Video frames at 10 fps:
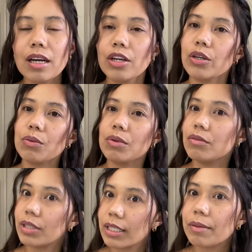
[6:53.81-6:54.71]
You will
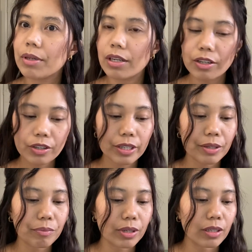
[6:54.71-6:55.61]
receive another
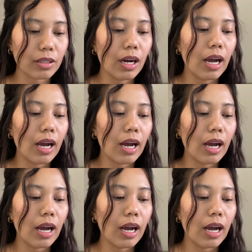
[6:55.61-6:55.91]
email.